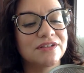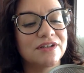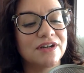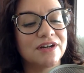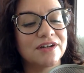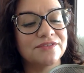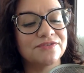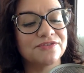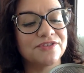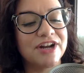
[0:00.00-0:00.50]

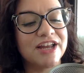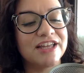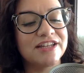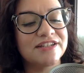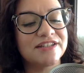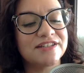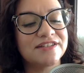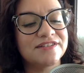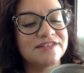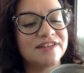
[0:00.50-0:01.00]
our
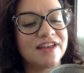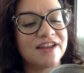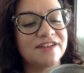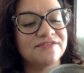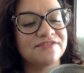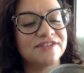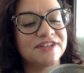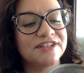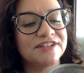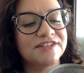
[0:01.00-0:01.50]
friend
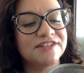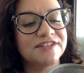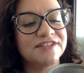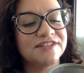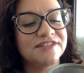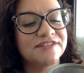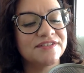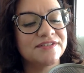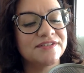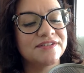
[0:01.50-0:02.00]
Zyfend
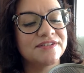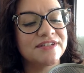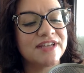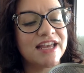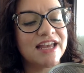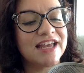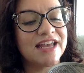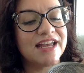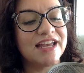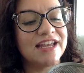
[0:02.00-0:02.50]

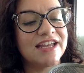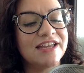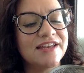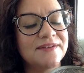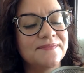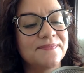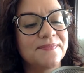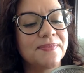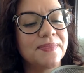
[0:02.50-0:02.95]
A.